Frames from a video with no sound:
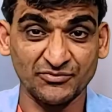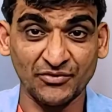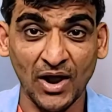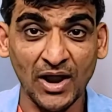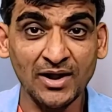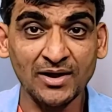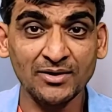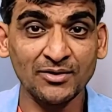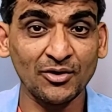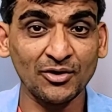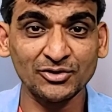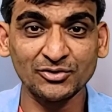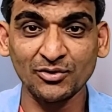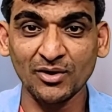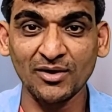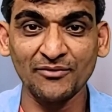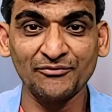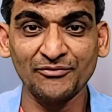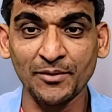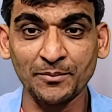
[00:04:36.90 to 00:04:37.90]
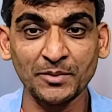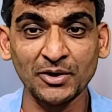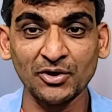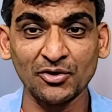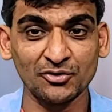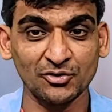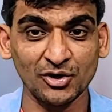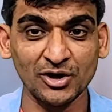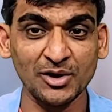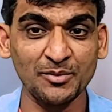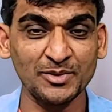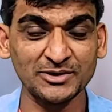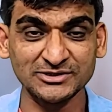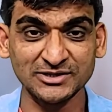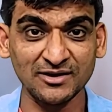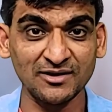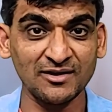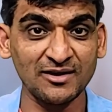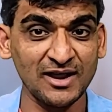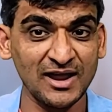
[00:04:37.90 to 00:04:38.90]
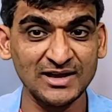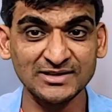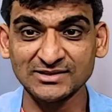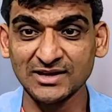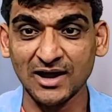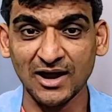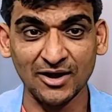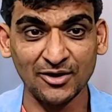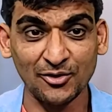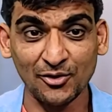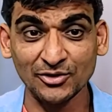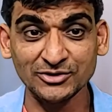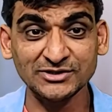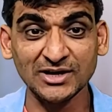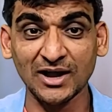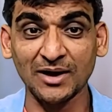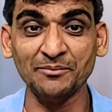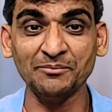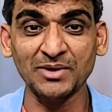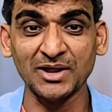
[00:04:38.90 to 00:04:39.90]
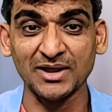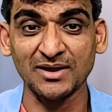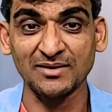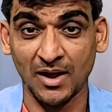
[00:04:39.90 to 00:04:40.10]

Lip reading: Why not to give 15 or 20% raise across the company?